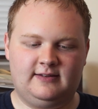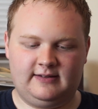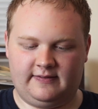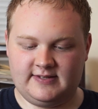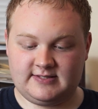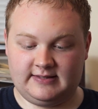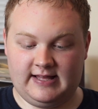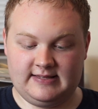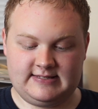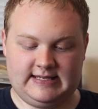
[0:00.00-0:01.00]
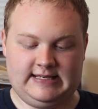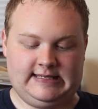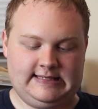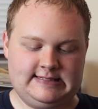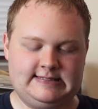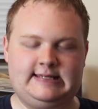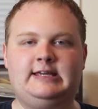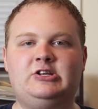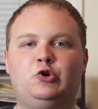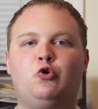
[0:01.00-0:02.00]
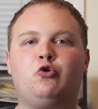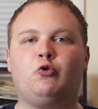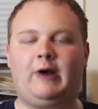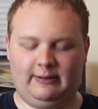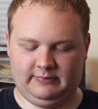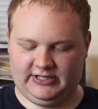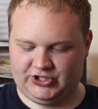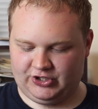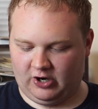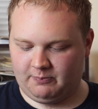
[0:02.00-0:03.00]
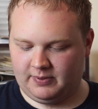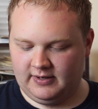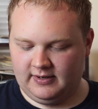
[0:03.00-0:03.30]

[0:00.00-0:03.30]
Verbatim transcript: Now this lens is incredibly sharp.